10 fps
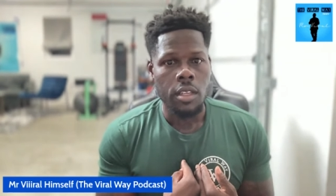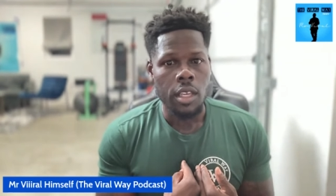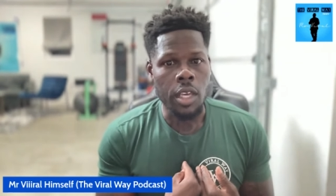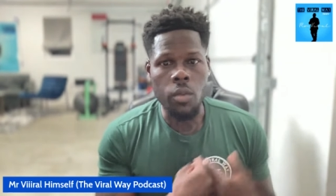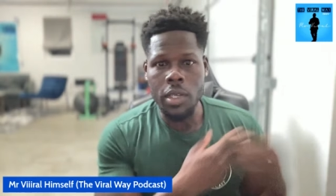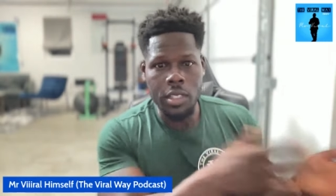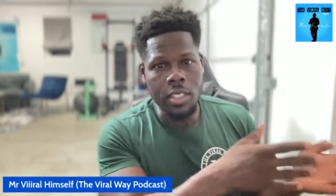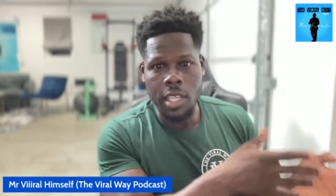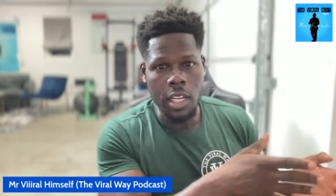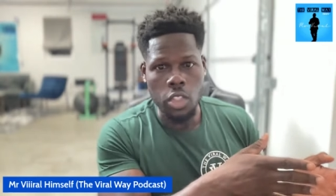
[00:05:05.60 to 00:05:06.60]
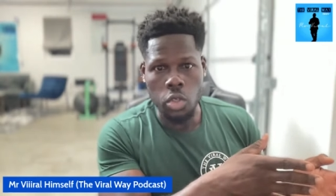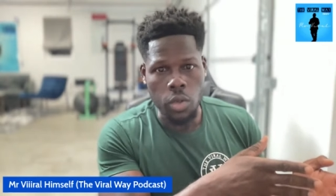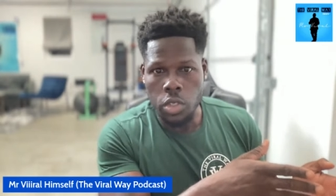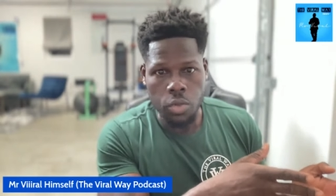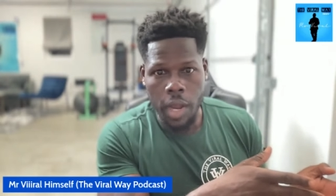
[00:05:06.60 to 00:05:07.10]
He wasn't selling
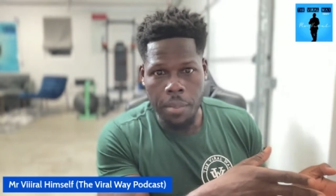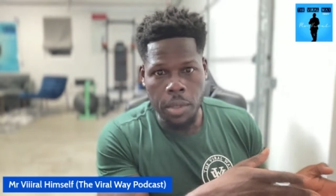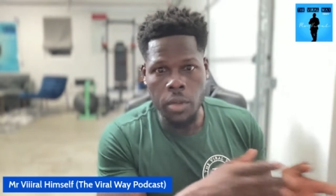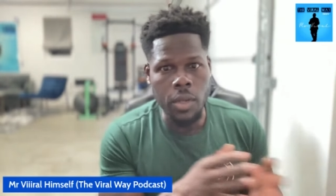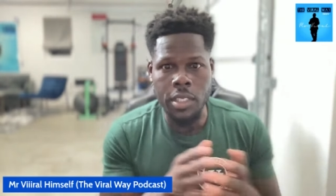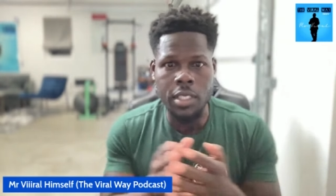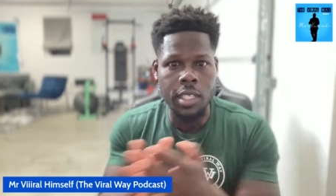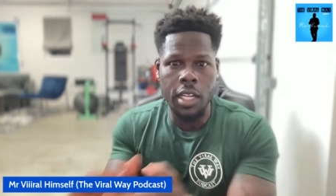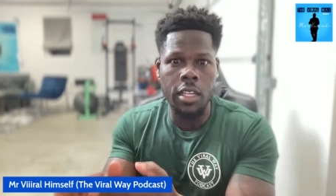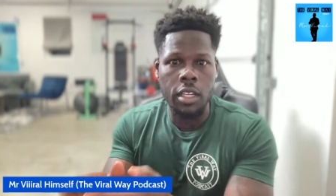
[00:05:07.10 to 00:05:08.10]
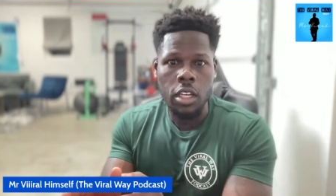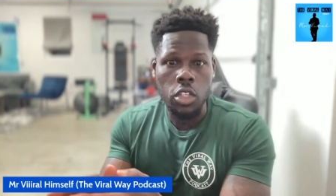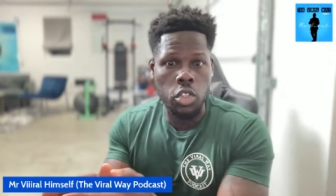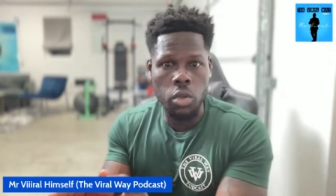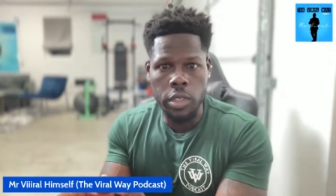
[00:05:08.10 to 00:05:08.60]
Jewish rapper. He wasn't selling
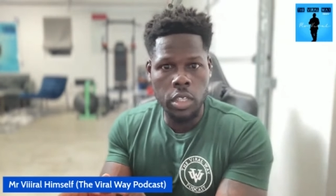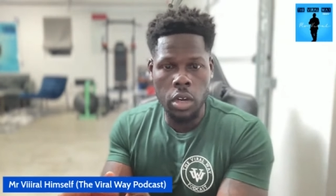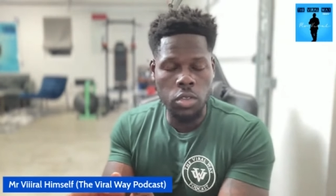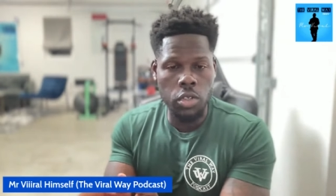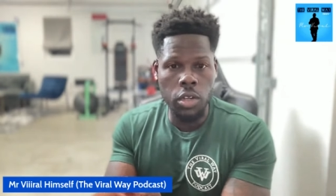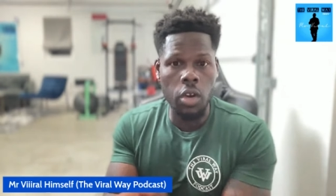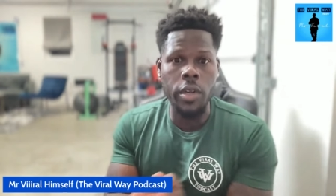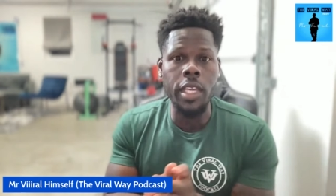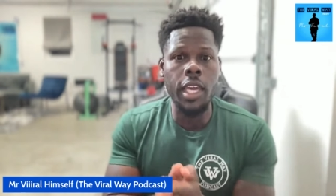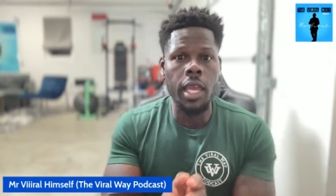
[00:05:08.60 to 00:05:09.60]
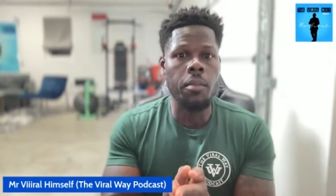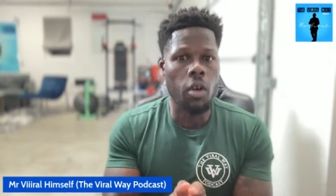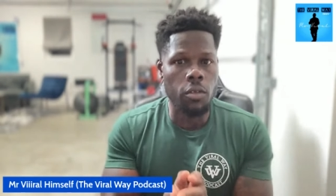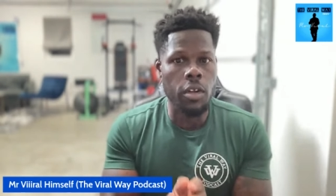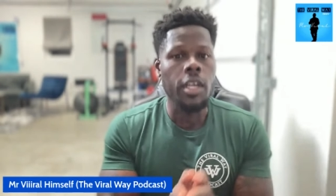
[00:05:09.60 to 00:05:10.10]
Jewish culture. No, he came
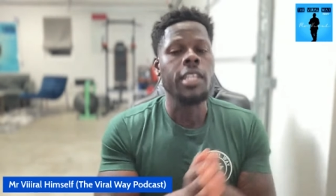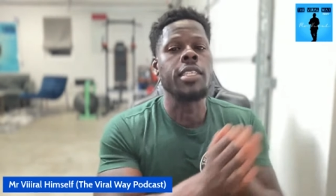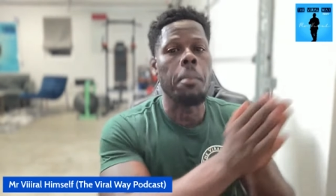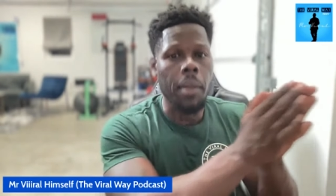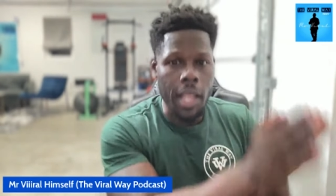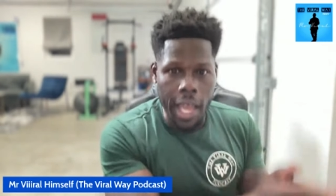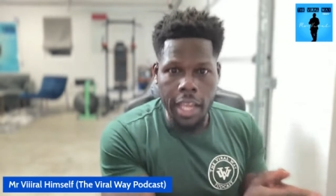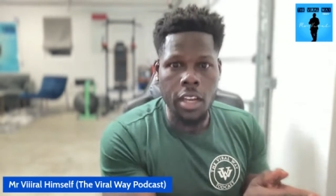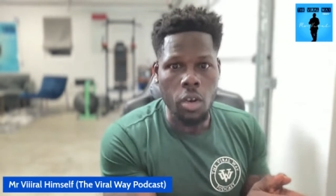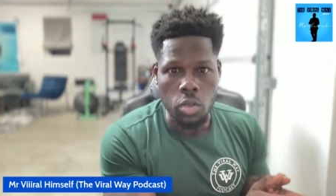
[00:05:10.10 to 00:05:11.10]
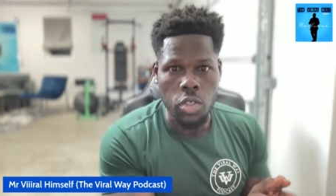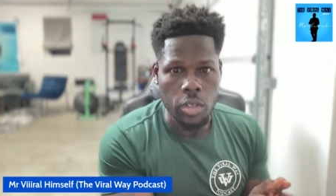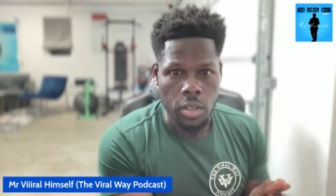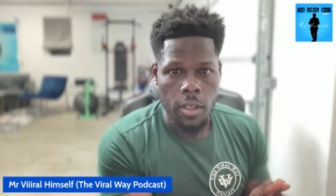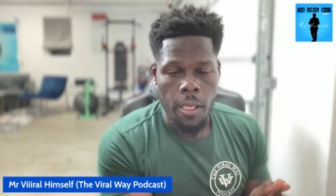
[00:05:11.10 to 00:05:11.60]
over to black
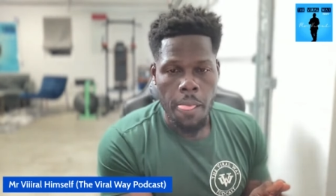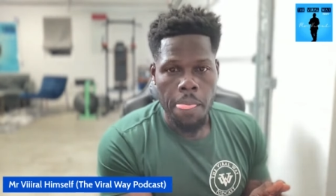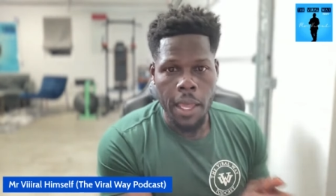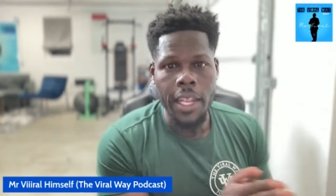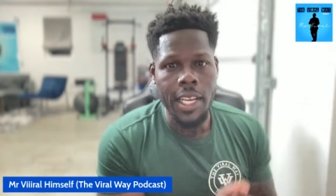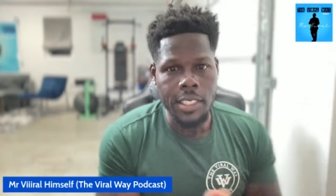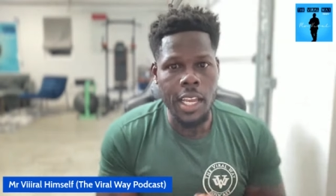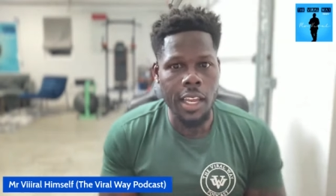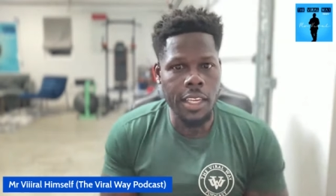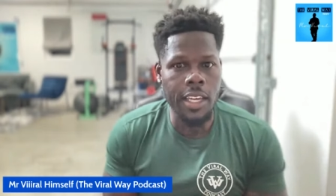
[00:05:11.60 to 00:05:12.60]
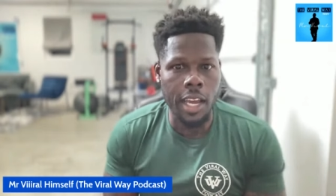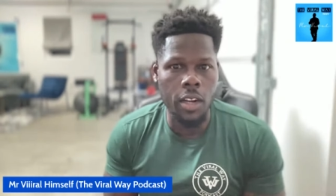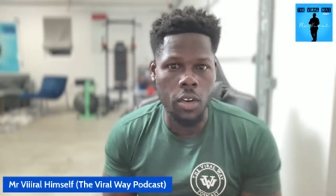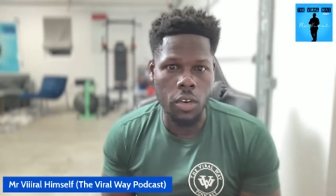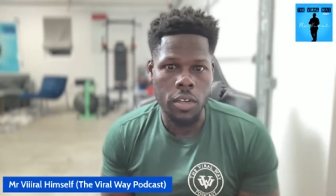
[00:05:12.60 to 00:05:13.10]
culture, and that's how he got
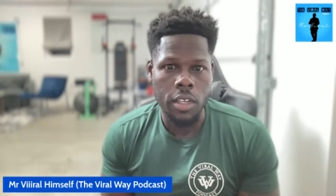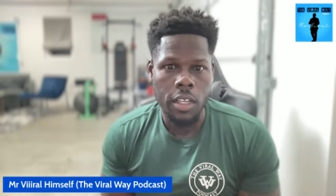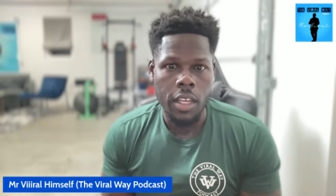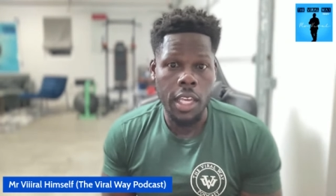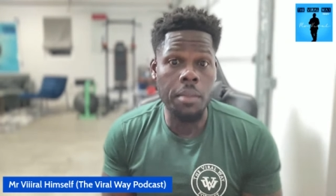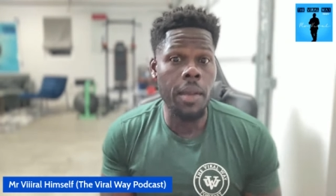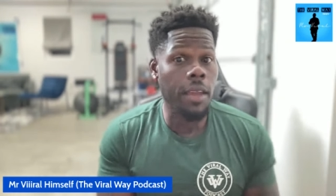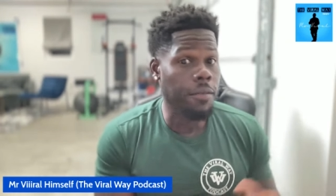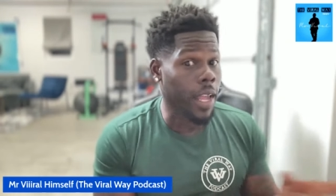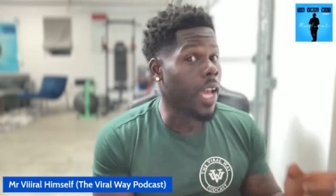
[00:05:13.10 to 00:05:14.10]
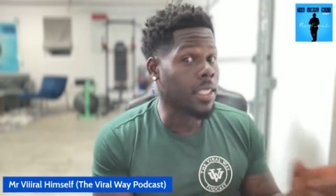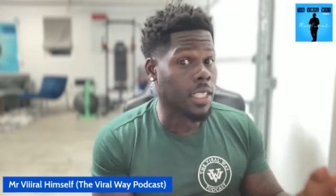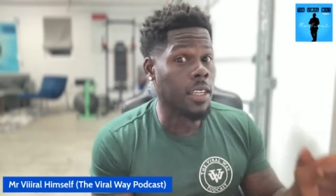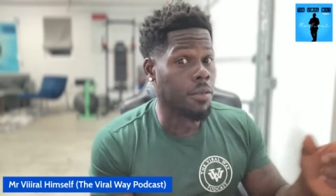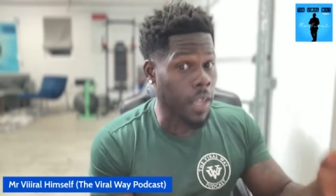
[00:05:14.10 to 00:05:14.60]
on. He made Vlad
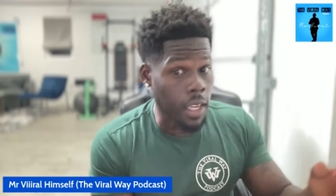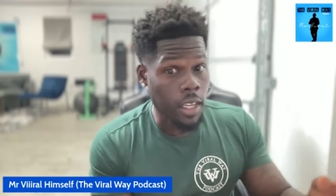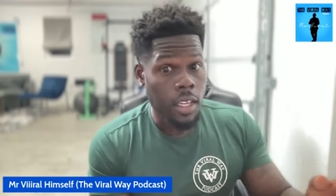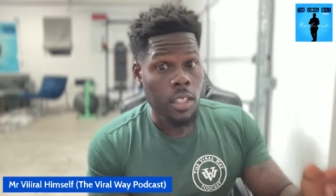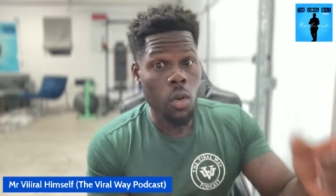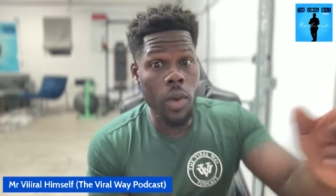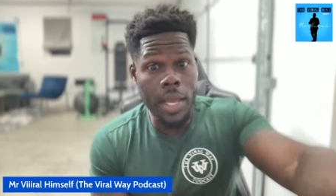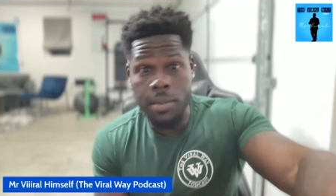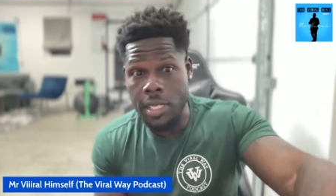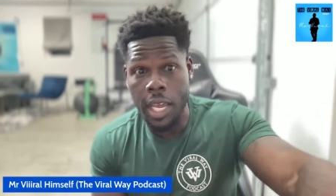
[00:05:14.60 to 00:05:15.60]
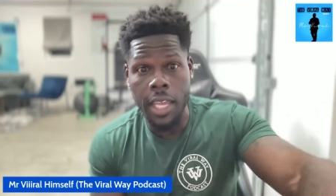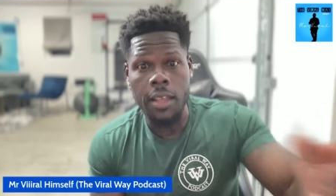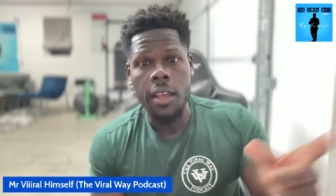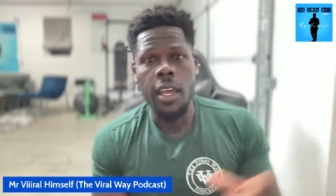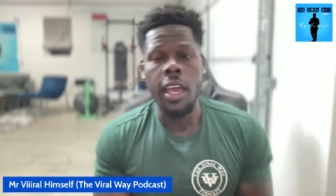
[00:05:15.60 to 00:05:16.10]
T V, the website,
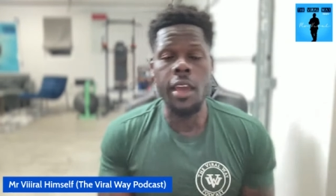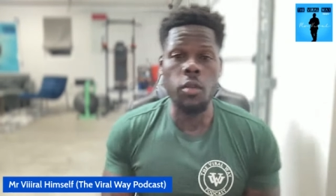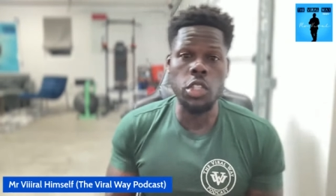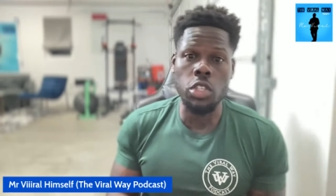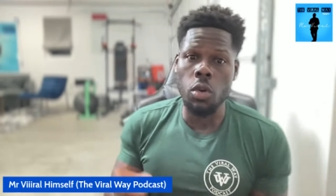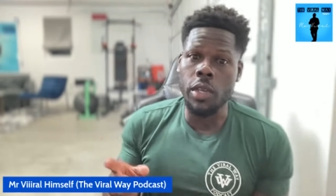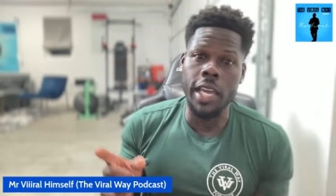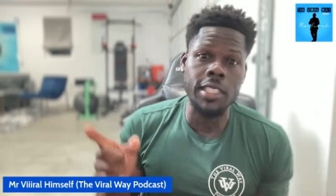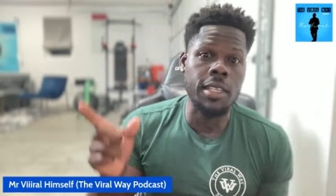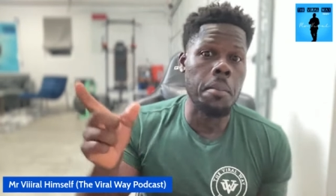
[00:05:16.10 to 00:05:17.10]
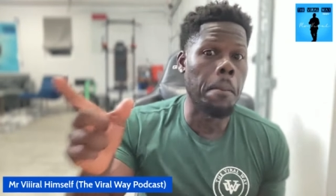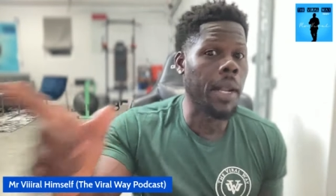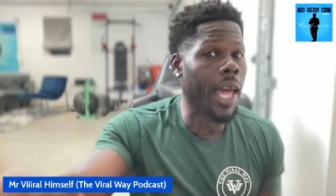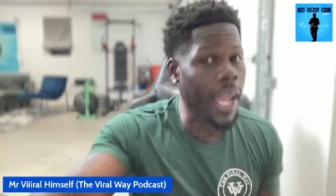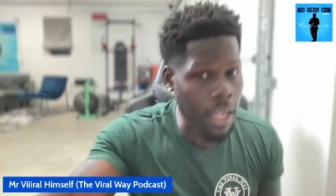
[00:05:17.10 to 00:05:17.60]
and was showcasing
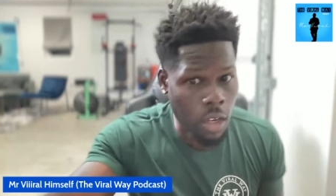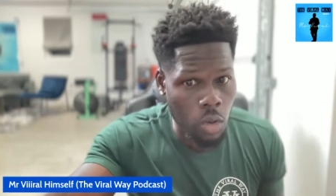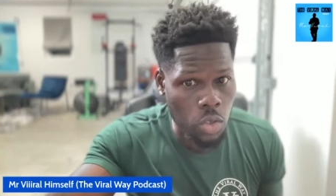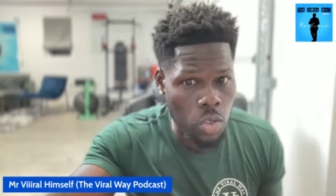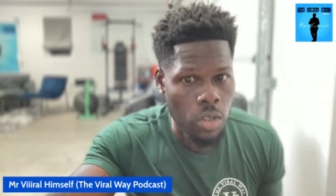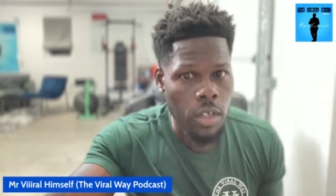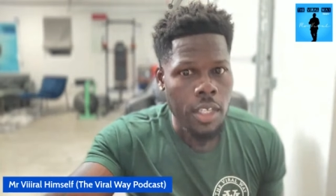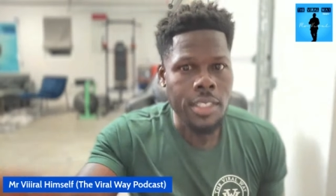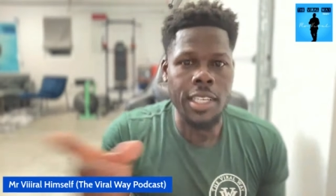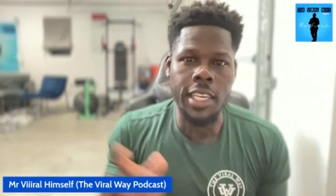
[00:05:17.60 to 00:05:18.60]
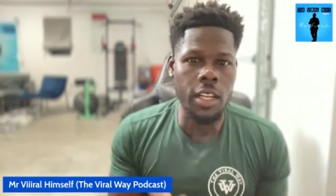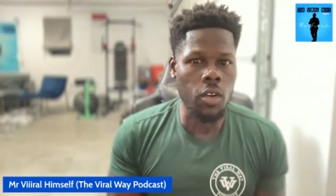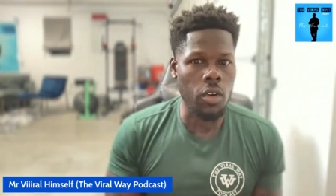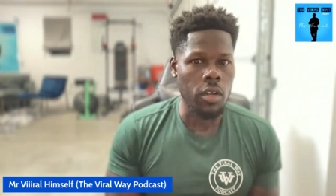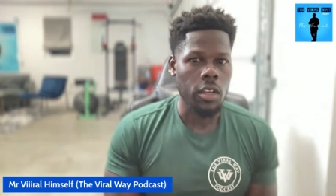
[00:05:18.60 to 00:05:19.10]
black culture to get
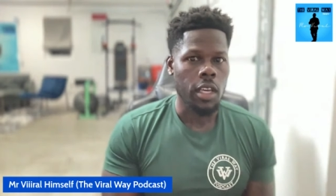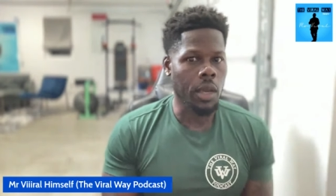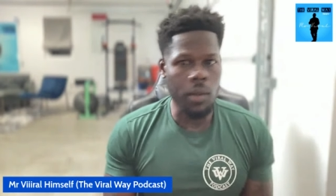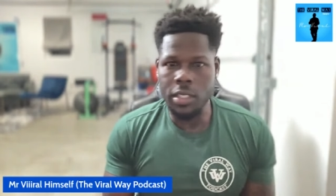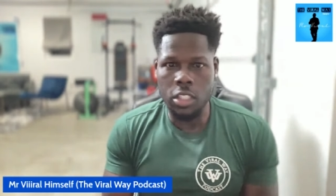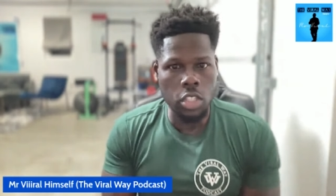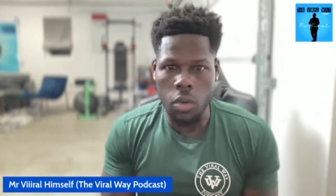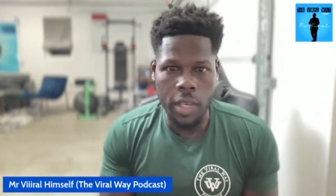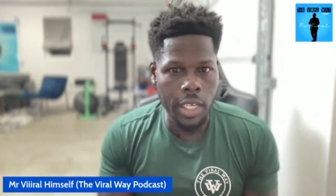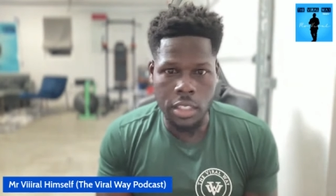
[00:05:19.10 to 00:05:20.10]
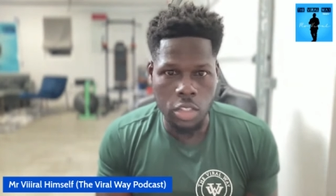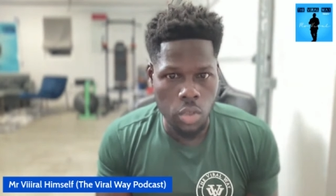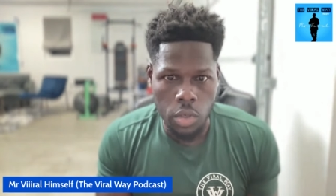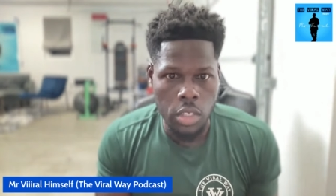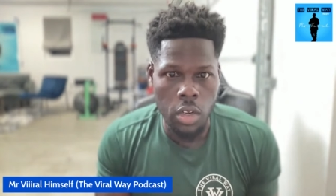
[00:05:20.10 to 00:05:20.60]
on. He wasn't showcasing
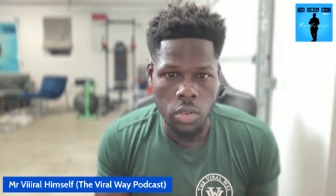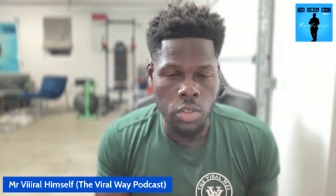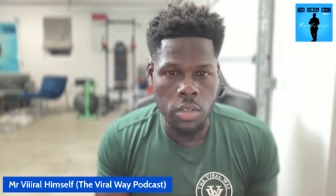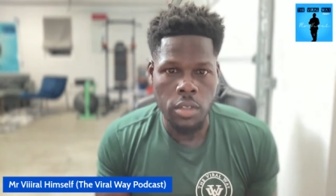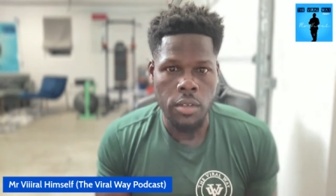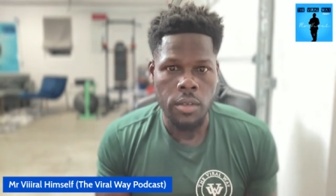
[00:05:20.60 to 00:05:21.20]
Jewish culture.